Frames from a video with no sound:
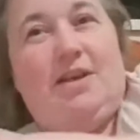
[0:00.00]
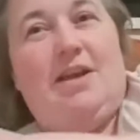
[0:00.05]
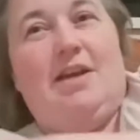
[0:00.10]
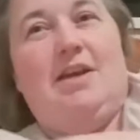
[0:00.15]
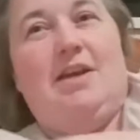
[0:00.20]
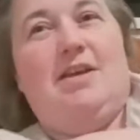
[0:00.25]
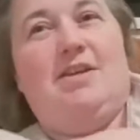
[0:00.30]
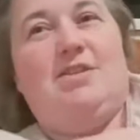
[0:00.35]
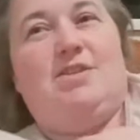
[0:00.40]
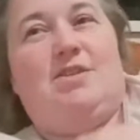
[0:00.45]

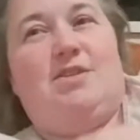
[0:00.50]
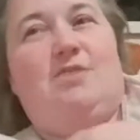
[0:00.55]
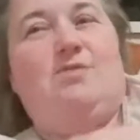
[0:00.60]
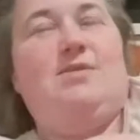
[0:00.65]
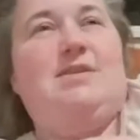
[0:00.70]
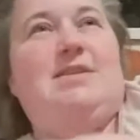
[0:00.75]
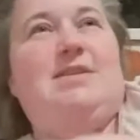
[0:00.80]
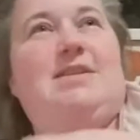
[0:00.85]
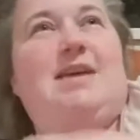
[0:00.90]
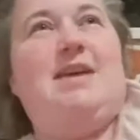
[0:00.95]
So to
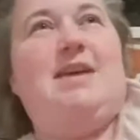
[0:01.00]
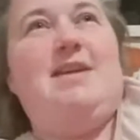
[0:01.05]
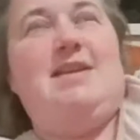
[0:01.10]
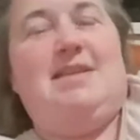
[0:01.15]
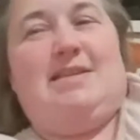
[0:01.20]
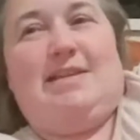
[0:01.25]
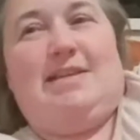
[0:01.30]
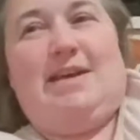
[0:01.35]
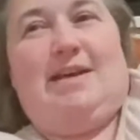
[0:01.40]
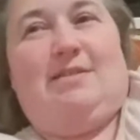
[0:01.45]
take
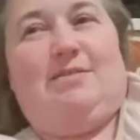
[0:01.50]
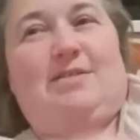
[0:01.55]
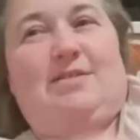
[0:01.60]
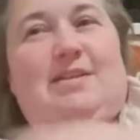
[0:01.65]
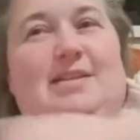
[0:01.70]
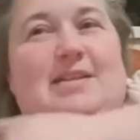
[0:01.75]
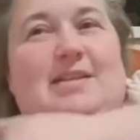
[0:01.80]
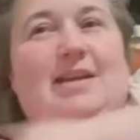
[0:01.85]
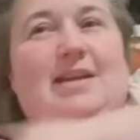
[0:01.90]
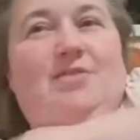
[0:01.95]
it
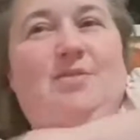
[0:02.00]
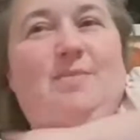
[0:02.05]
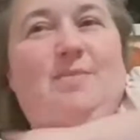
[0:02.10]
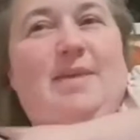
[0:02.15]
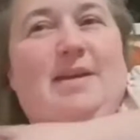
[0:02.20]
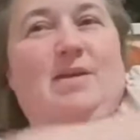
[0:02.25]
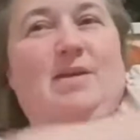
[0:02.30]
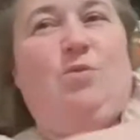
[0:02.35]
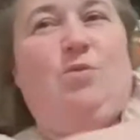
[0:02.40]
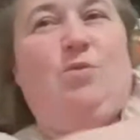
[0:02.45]
out, they'd have to
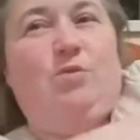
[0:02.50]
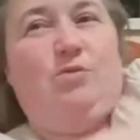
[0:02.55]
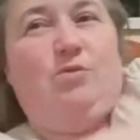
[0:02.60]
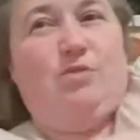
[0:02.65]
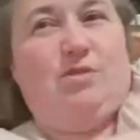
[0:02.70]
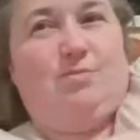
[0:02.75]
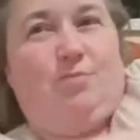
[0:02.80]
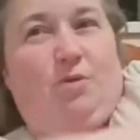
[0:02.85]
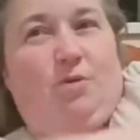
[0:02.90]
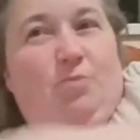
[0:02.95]
make a
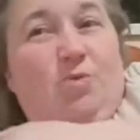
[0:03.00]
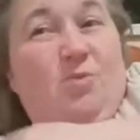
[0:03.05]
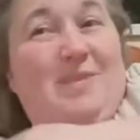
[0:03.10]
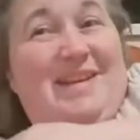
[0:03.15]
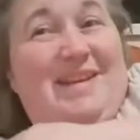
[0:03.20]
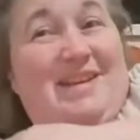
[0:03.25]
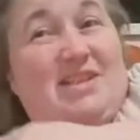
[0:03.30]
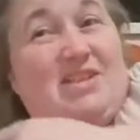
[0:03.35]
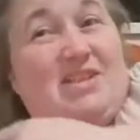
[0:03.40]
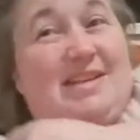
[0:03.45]
wound
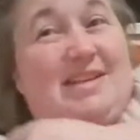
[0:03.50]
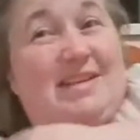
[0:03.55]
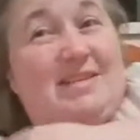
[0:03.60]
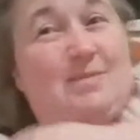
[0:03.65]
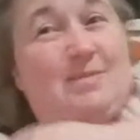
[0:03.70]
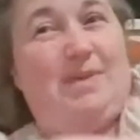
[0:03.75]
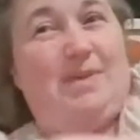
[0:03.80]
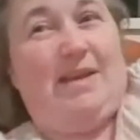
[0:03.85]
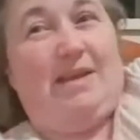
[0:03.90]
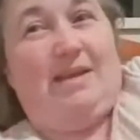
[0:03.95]
probably actually
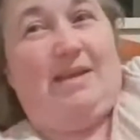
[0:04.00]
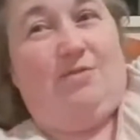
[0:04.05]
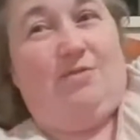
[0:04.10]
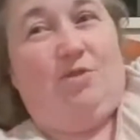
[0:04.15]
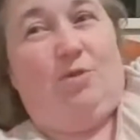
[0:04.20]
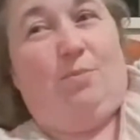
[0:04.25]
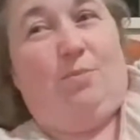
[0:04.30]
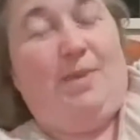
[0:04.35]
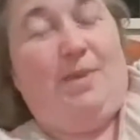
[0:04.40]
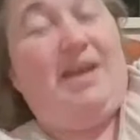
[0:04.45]
as big, if
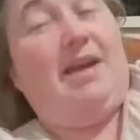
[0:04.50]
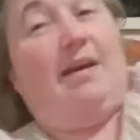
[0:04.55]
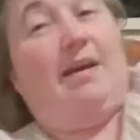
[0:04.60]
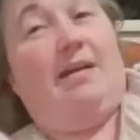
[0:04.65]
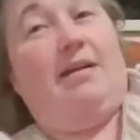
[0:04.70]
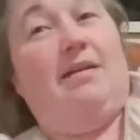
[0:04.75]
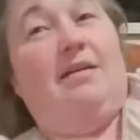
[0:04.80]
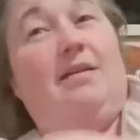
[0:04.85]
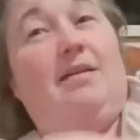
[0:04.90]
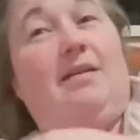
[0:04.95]
not bigger,